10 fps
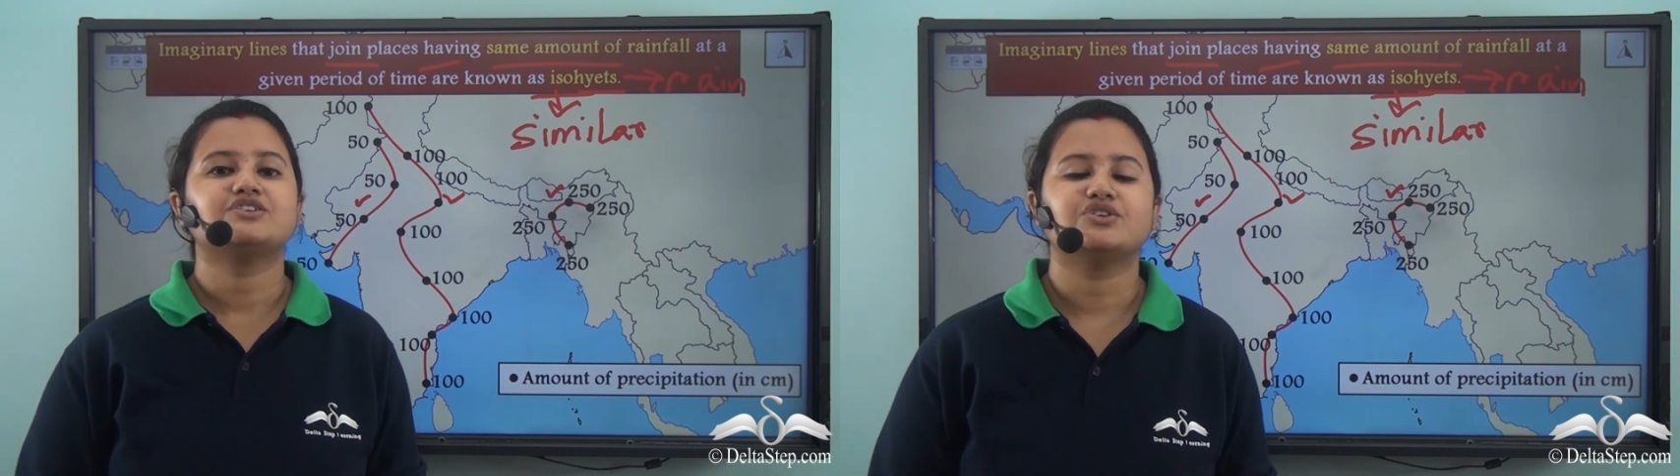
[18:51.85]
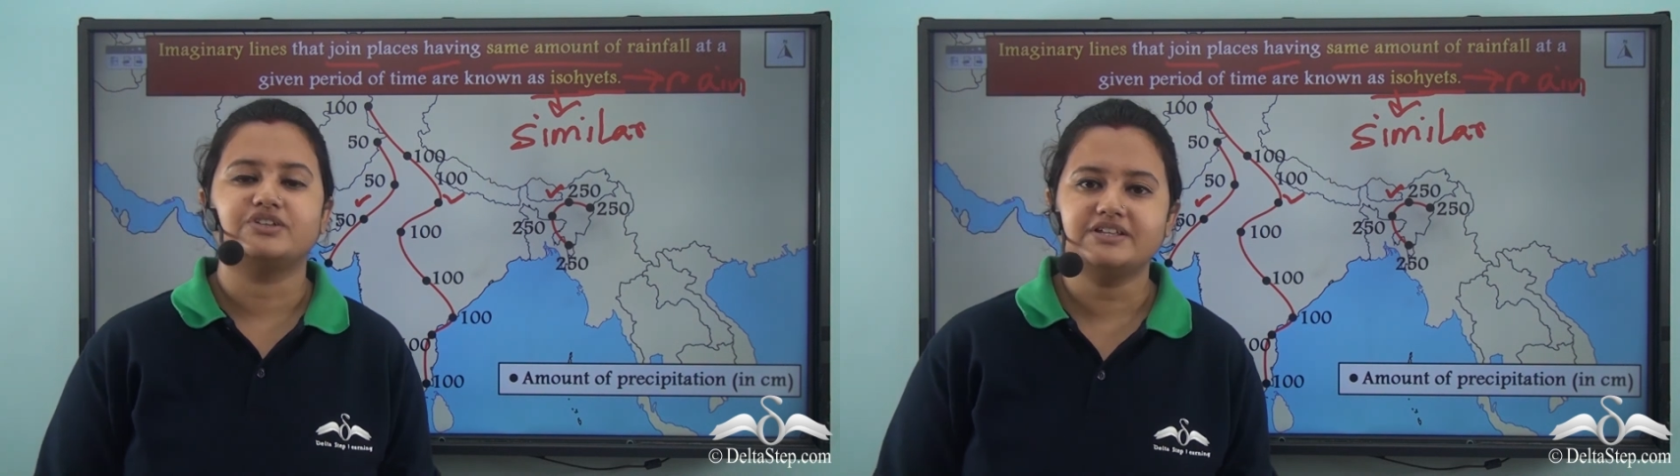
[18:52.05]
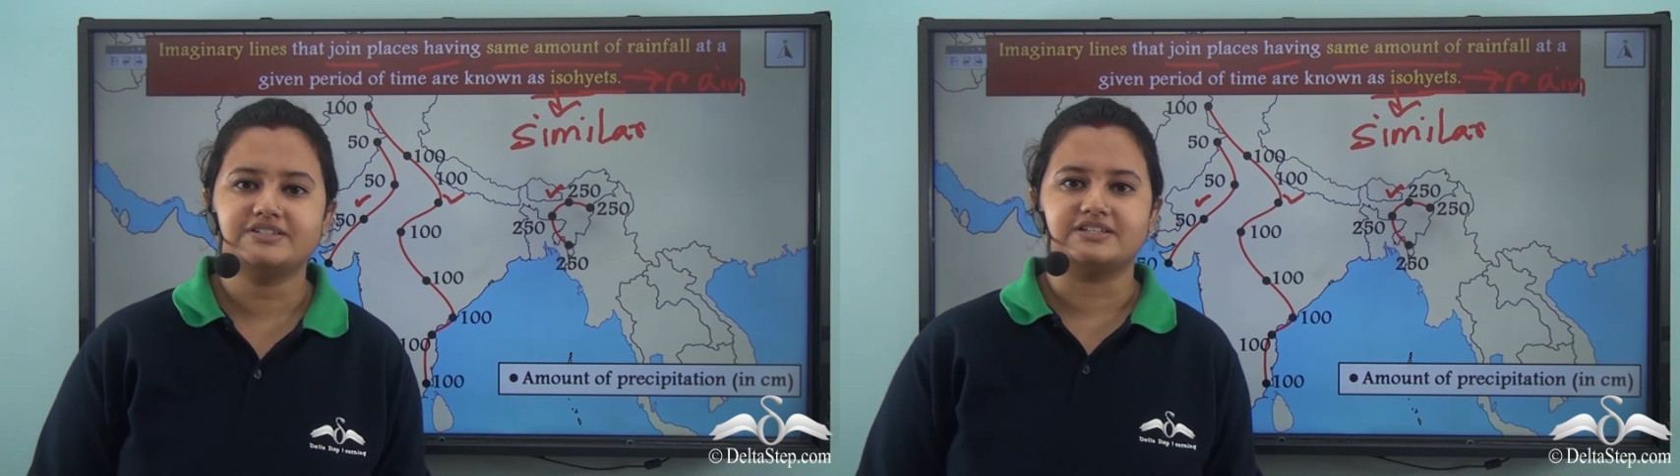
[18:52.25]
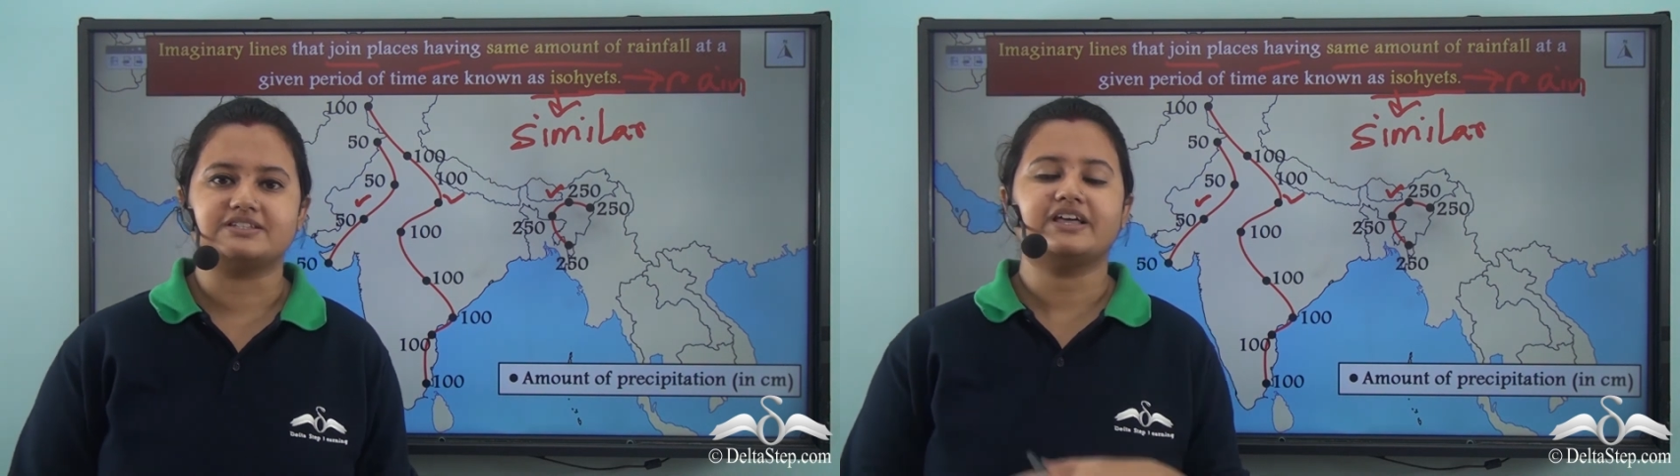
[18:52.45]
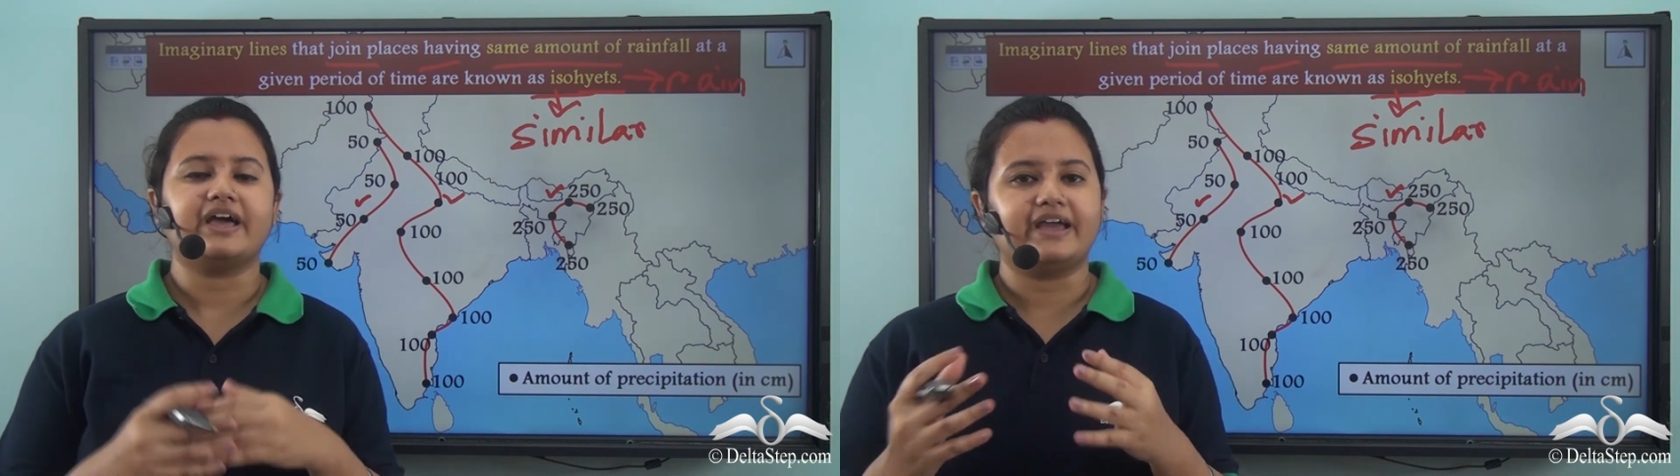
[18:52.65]
So this
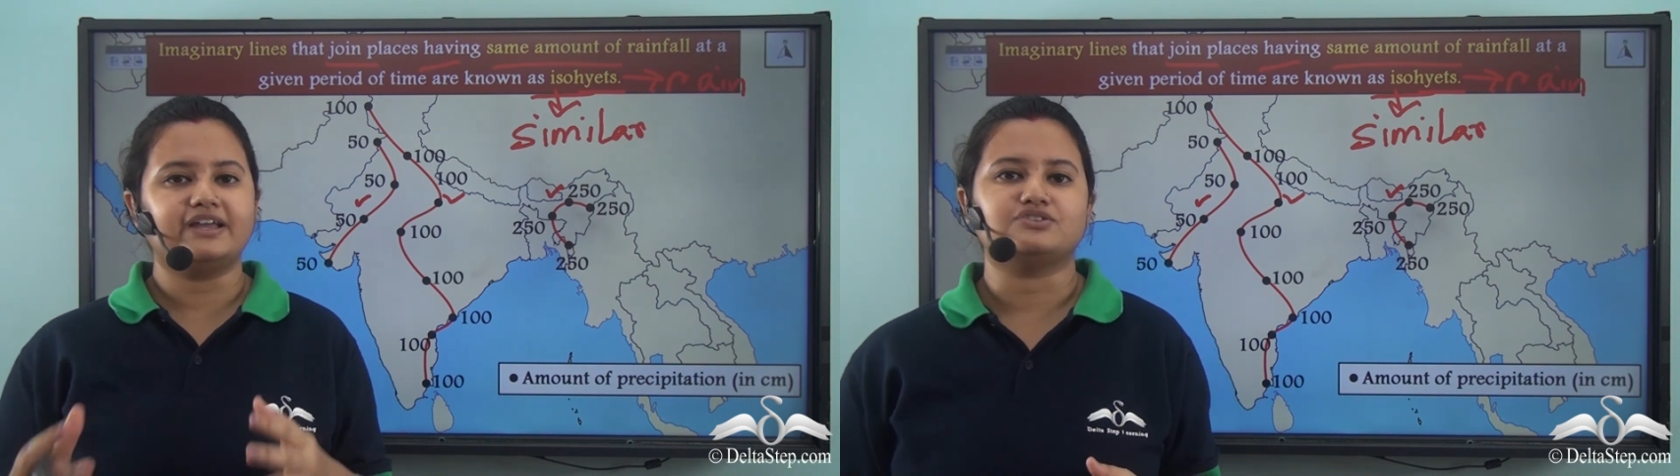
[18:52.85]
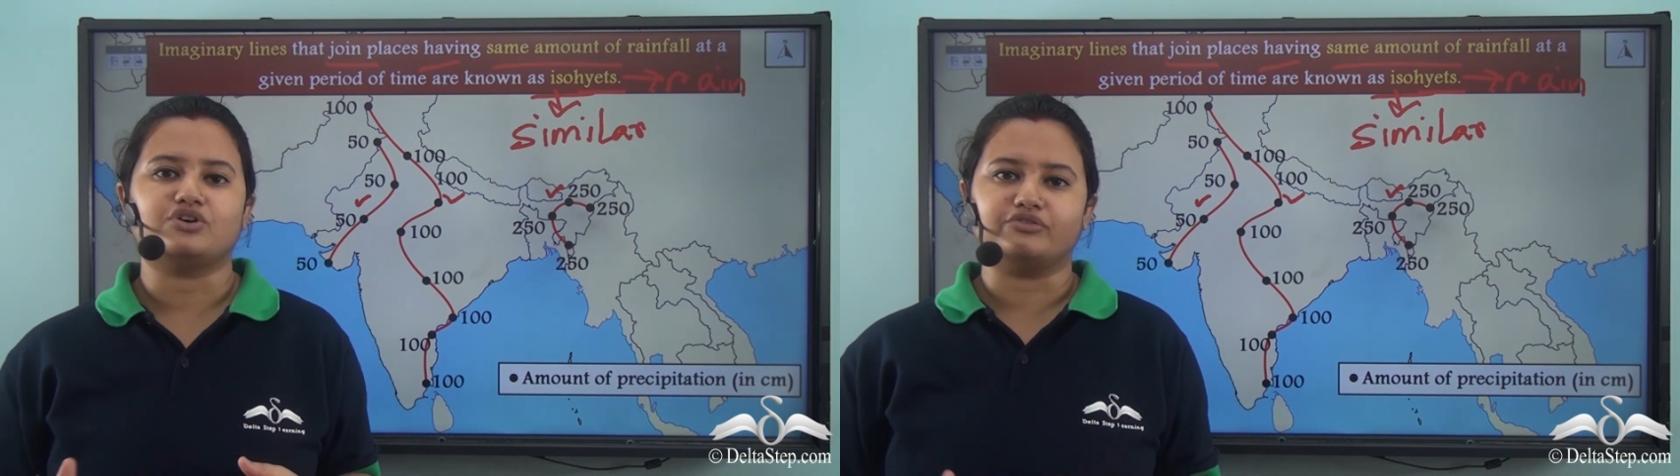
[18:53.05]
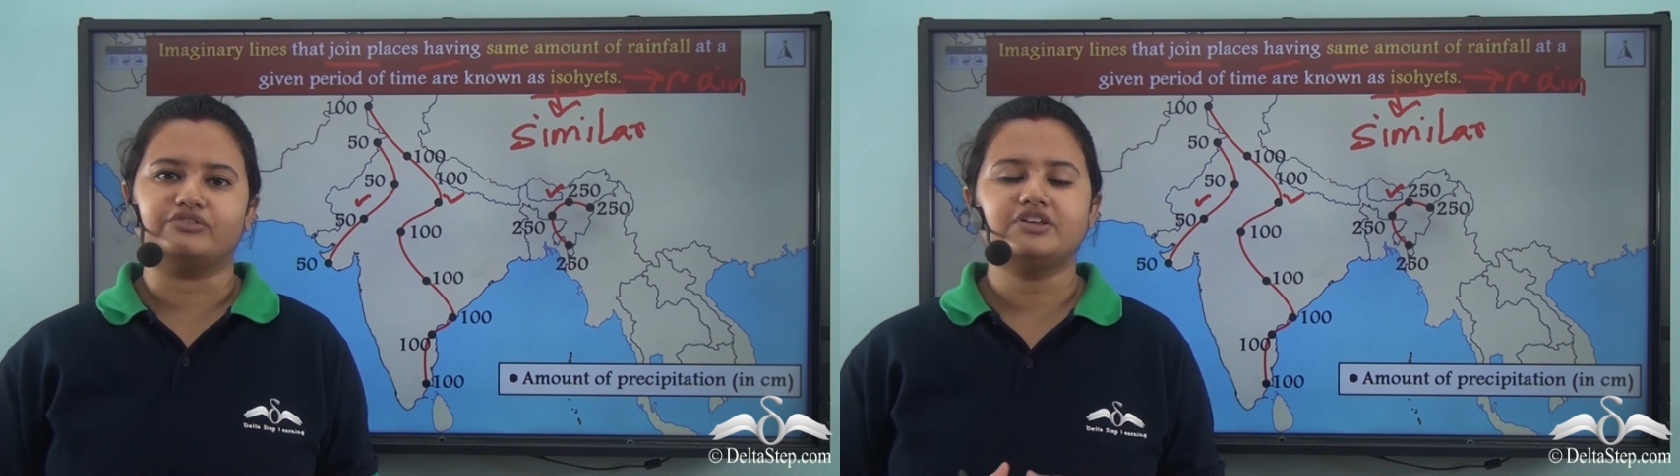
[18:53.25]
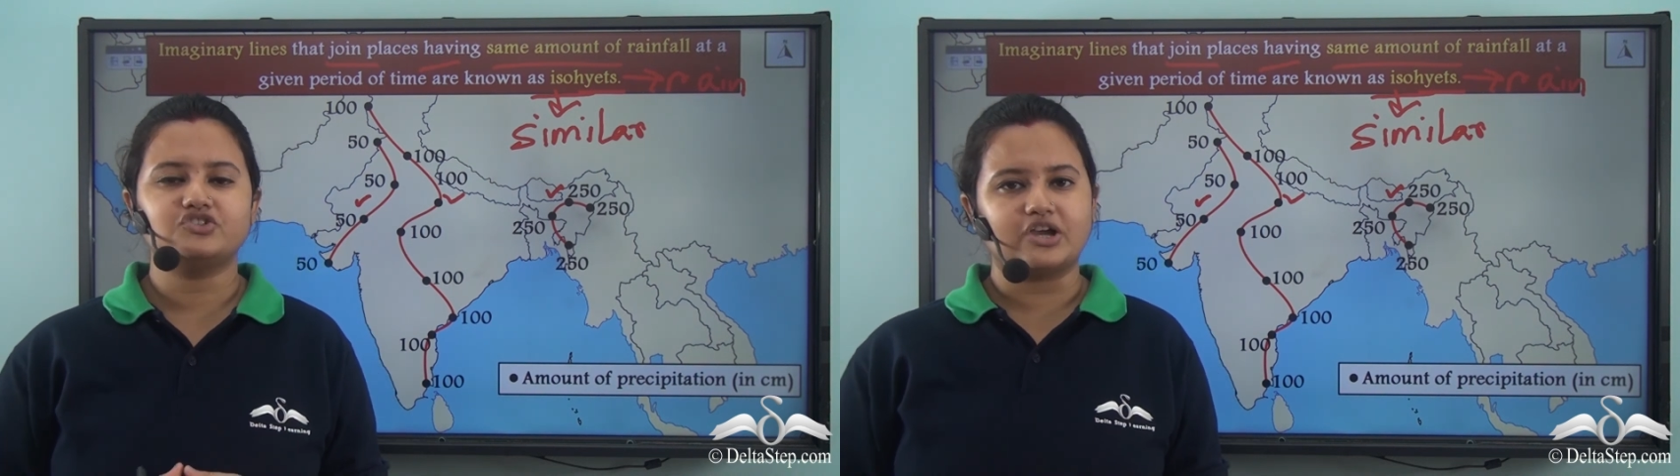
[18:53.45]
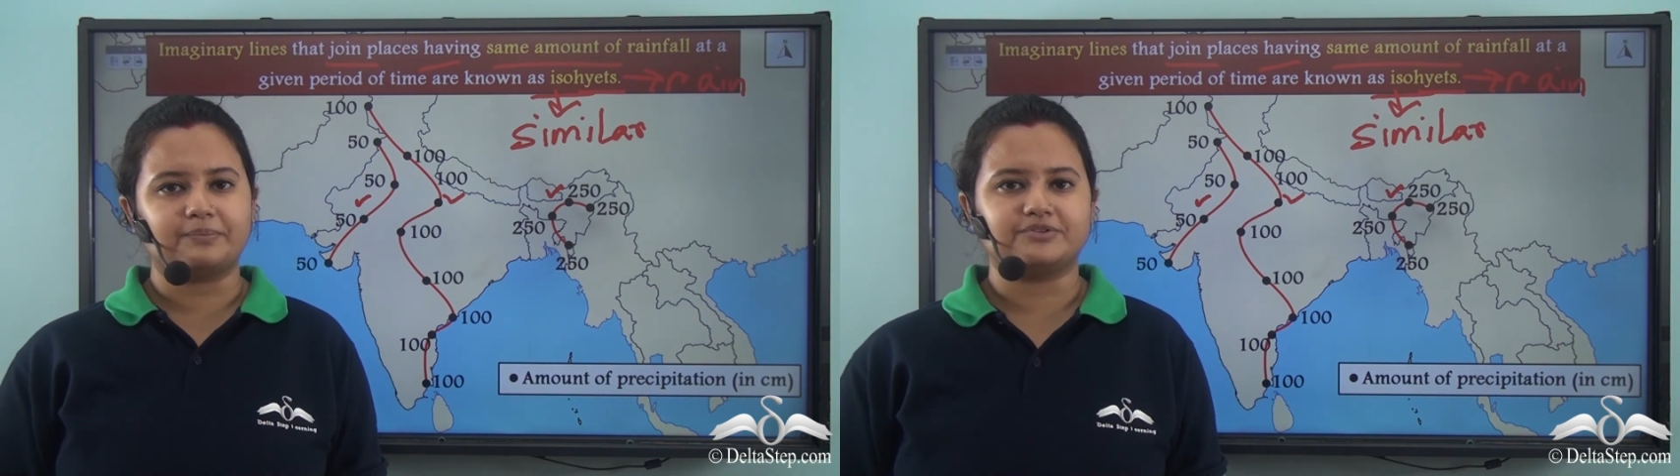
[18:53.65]
is the end of the
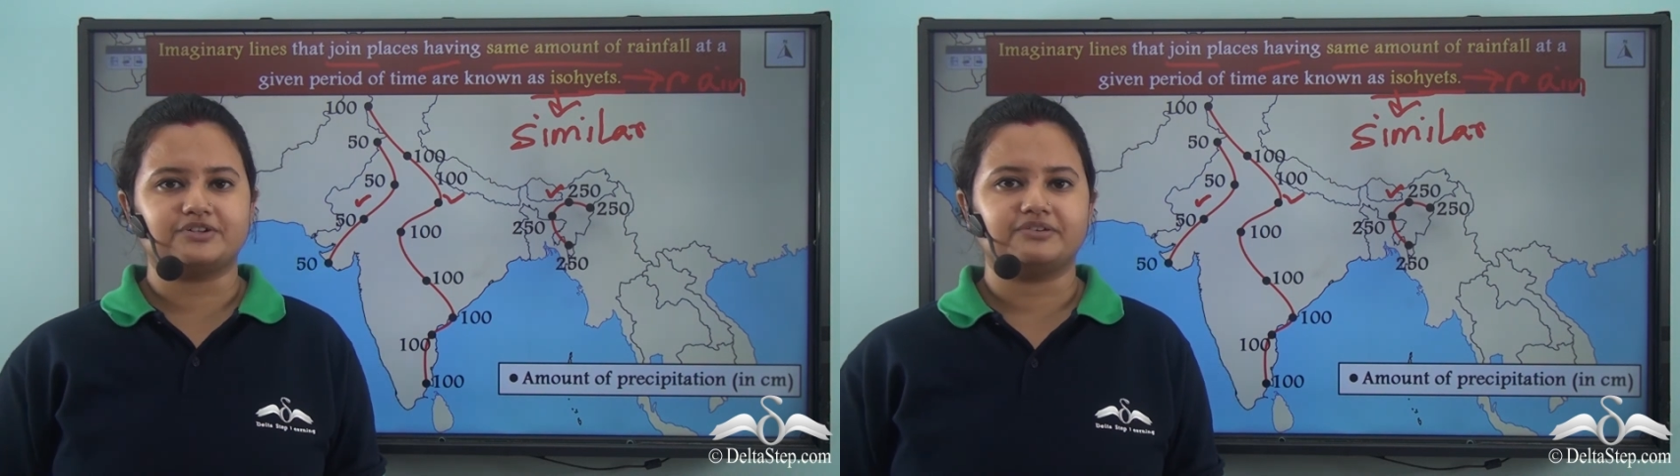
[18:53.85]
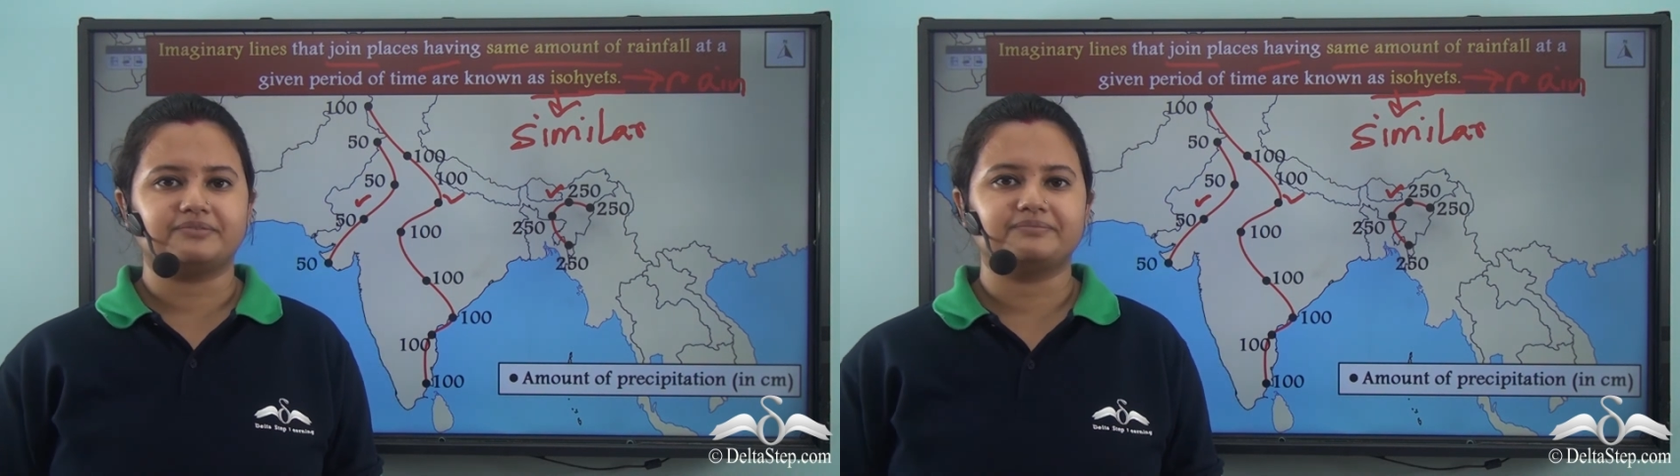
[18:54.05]
chapter.